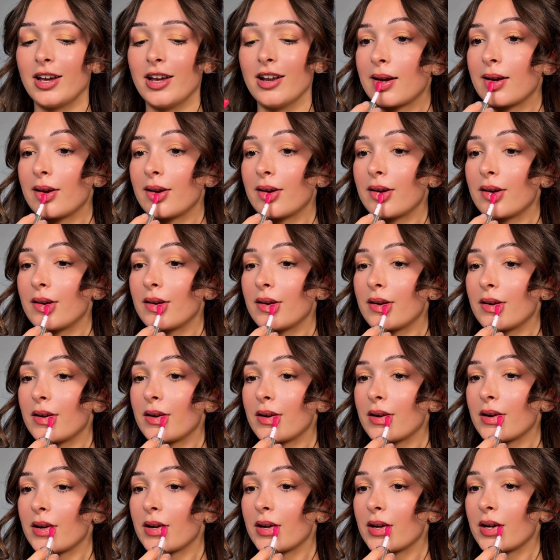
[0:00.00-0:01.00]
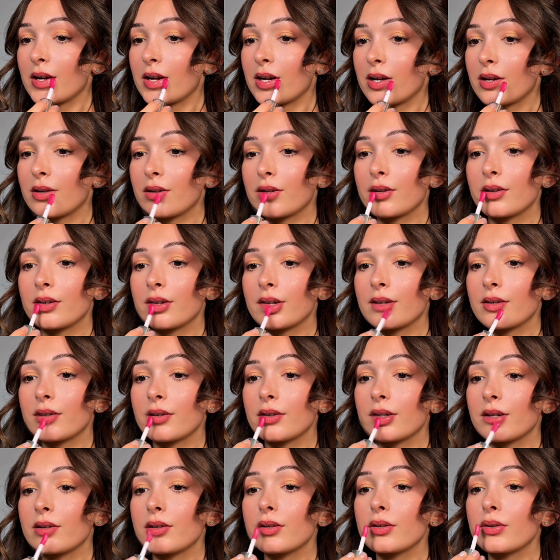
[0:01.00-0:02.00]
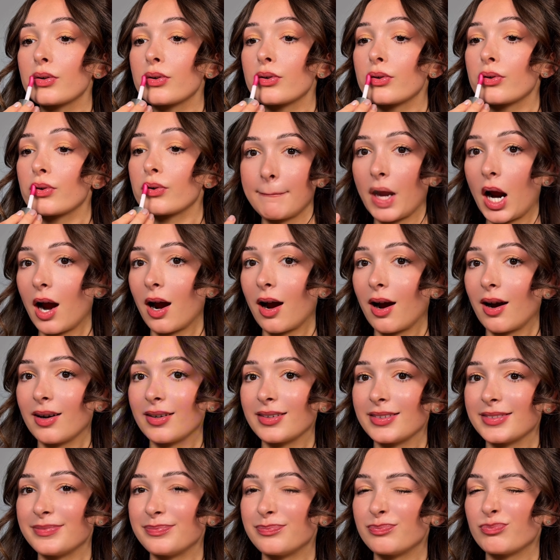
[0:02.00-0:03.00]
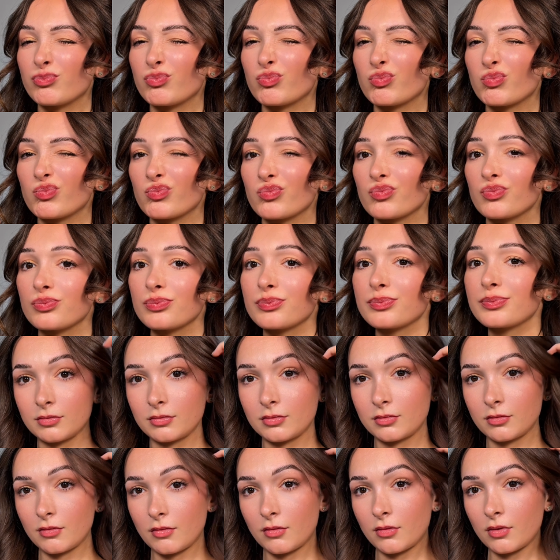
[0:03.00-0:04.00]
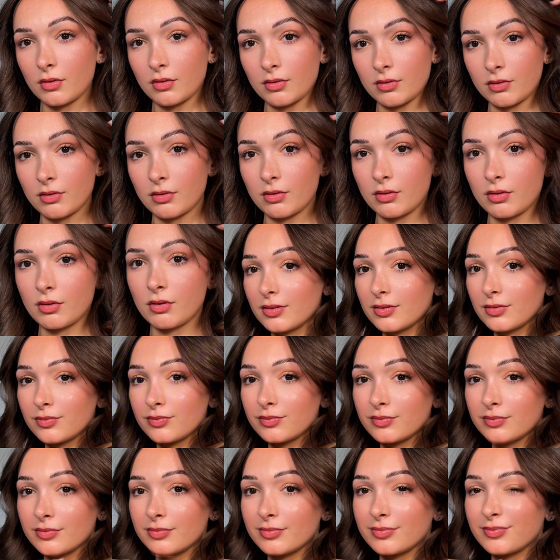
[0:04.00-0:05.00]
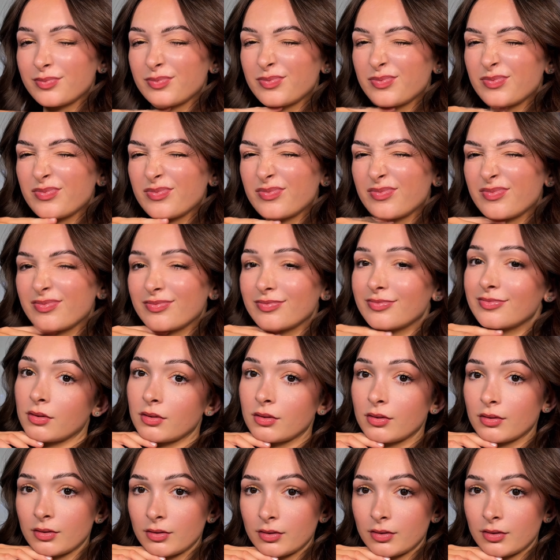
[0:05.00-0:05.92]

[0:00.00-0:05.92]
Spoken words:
It's such a fresh finish to makeup routines. I think that's it. Okay.